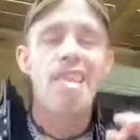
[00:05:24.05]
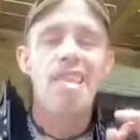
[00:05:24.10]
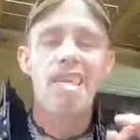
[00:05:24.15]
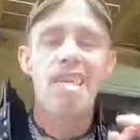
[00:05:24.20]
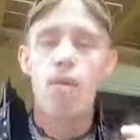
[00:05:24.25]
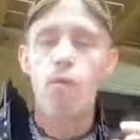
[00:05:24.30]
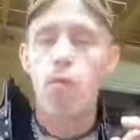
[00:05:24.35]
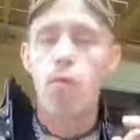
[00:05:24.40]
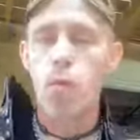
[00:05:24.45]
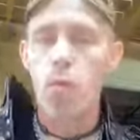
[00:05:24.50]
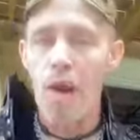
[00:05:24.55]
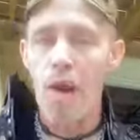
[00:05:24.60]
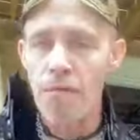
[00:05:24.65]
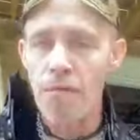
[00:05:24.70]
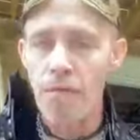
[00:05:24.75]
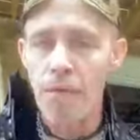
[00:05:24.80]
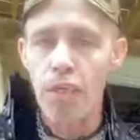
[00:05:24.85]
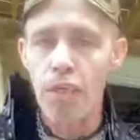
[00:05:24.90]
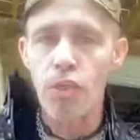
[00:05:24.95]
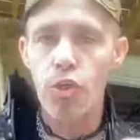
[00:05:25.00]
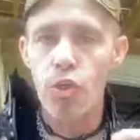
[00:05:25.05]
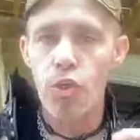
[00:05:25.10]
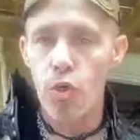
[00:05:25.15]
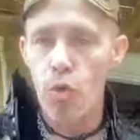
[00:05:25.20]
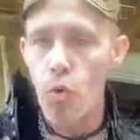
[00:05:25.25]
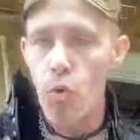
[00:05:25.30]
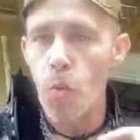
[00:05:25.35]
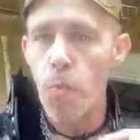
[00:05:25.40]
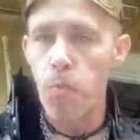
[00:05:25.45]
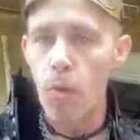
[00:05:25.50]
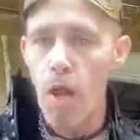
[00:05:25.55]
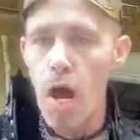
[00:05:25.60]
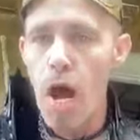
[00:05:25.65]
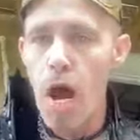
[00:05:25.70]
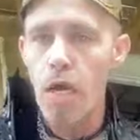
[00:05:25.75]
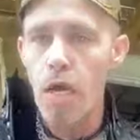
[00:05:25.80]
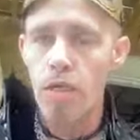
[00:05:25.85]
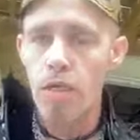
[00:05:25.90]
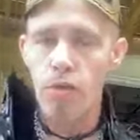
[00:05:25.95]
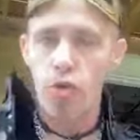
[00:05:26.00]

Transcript: the roughest two block